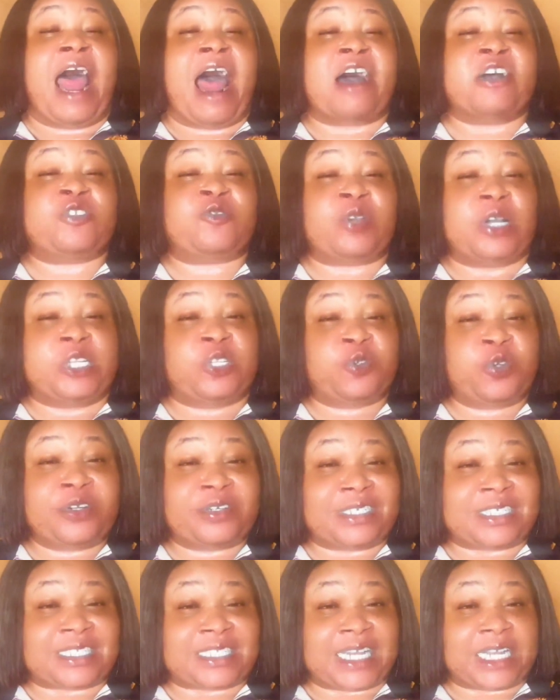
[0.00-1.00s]
As you are
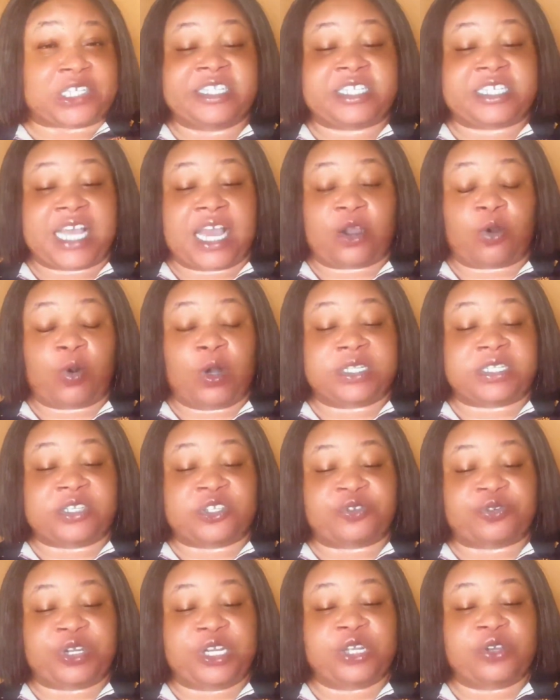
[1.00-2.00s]
doing research, check what
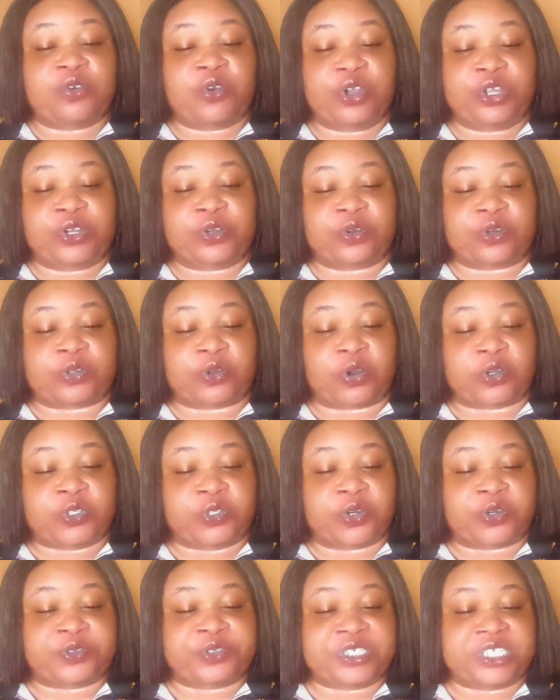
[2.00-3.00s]
is really going on
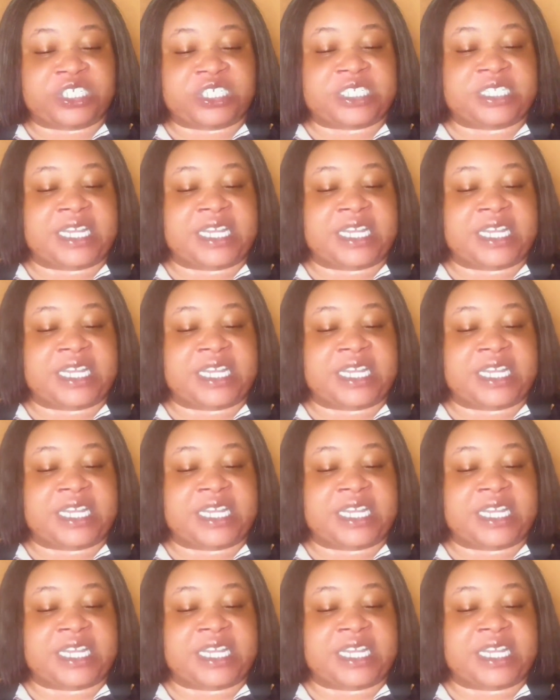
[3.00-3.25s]
your reach.